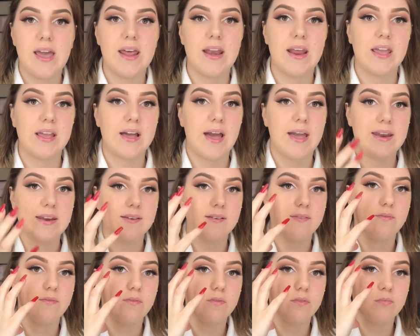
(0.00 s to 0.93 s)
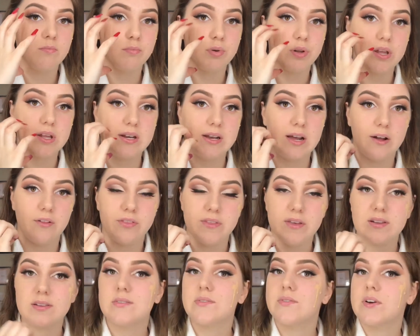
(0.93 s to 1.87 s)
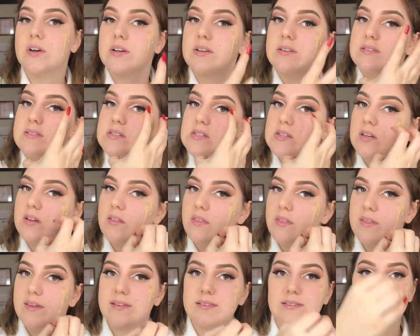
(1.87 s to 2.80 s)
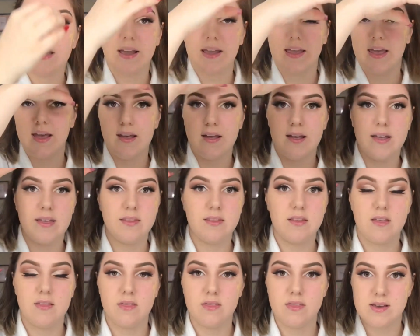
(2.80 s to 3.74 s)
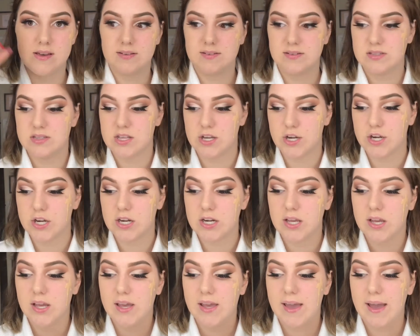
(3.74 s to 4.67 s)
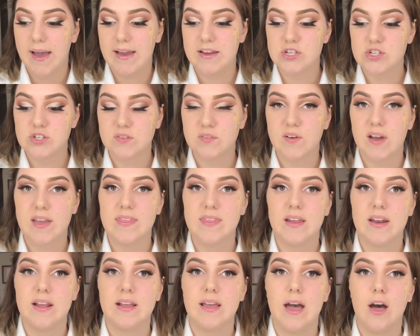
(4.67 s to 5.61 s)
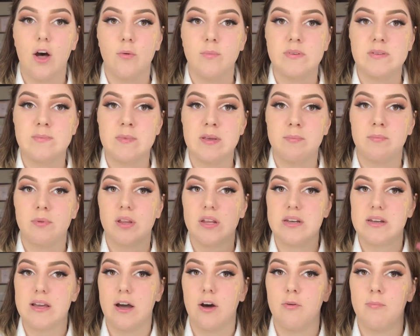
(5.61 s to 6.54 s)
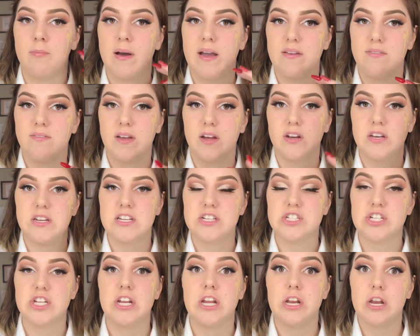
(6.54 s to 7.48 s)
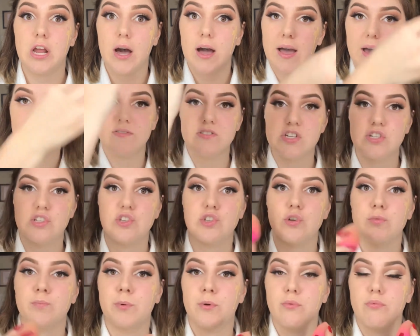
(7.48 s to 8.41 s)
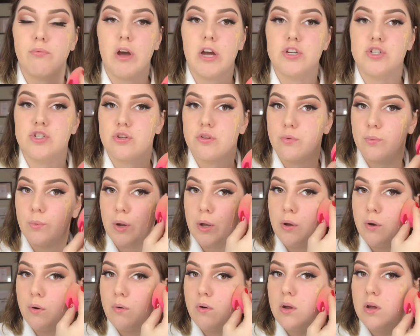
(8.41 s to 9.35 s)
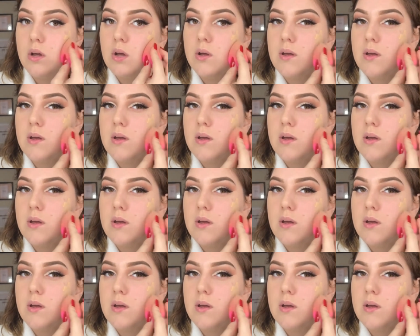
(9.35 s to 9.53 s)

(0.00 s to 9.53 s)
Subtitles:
And I kind of blend out this first, this second, and then this third. I just find that it helps me blend out my foundation and not have to super rush through.